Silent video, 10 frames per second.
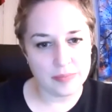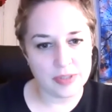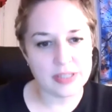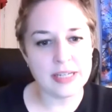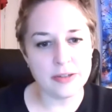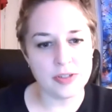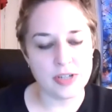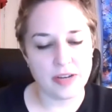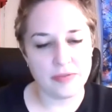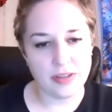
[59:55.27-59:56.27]
steel
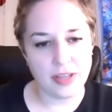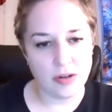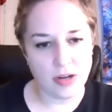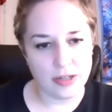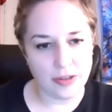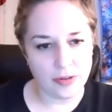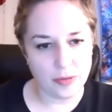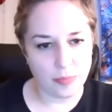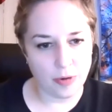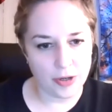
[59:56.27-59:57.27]
stuff and then
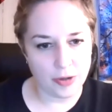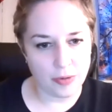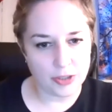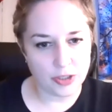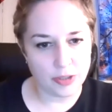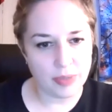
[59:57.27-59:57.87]
another broader question.